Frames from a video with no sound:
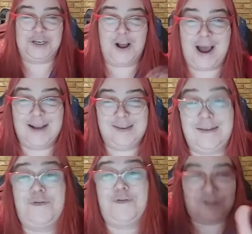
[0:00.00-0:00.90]
all kinds of
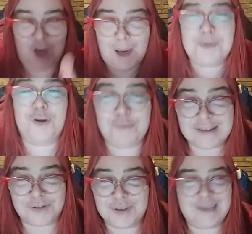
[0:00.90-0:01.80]
stuff, those topical
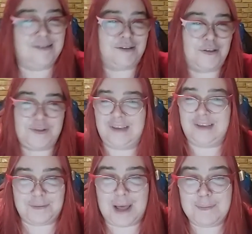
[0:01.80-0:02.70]
press releases, the things that
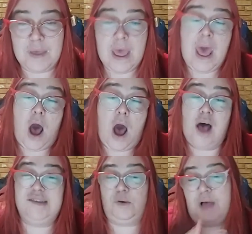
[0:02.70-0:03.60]
come up.
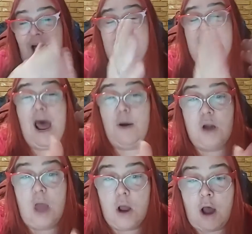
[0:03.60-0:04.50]
Also, we'll have an hour
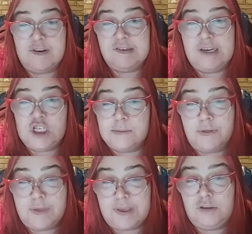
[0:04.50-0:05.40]
long conversation about
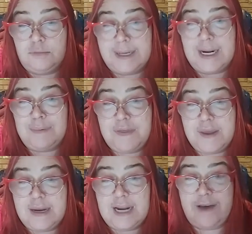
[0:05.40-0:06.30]
things you might not be
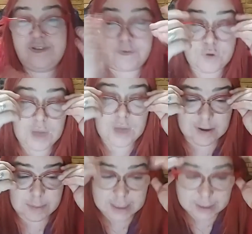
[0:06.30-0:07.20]
thinking of. So if you came
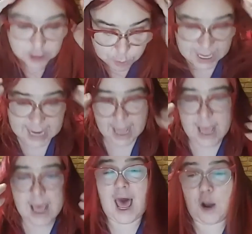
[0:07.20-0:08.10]
to me and you were like,
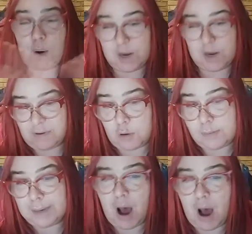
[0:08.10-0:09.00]
I want to promote
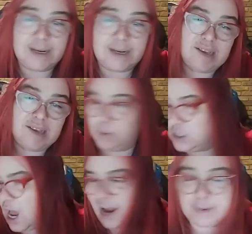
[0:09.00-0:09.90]
my podcast. So we
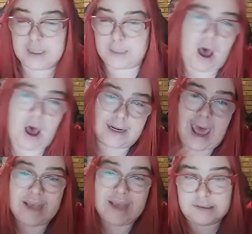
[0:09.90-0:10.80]
talk about the podcast
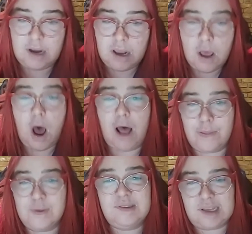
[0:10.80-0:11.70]
podcast and all
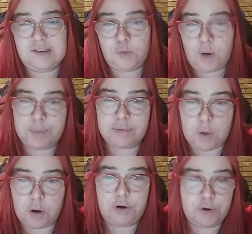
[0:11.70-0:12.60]
those things you want to
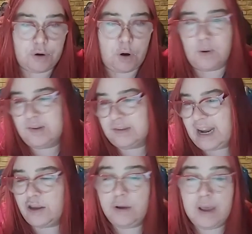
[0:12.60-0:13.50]
promote and your goals and how
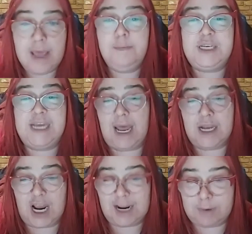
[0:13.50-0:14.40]
you I
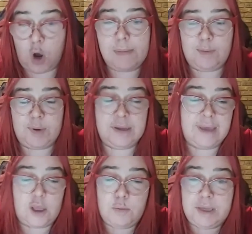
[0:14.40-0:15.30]
talk about oh maybe we can
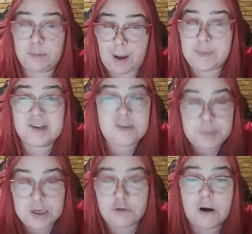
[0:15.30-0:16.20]
get you being a public
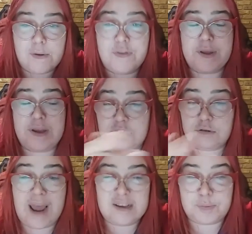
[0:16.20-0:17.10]
speaker on the things you're
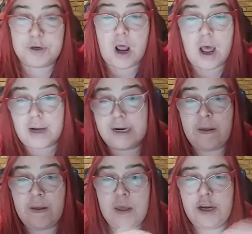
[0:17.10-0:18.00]
an expert on and
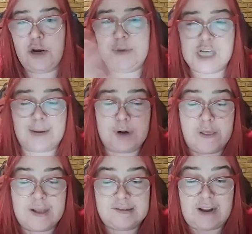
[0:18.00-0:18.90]
you know we talk about
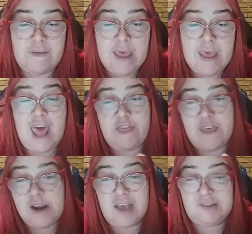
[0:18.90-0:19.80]
all that stuff and
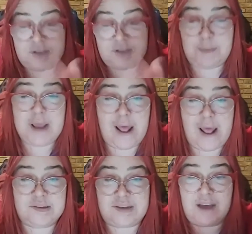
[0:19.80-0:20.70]
then also tell me
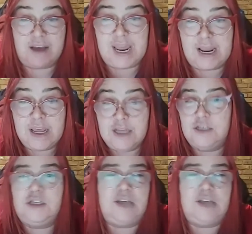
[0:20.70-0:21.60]
other stuff like
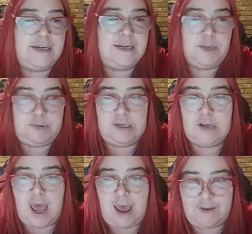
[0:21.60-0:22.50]
do you like deep sea
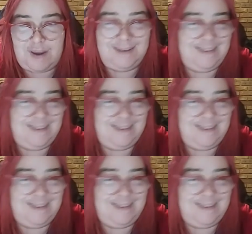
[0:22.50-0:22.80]
diving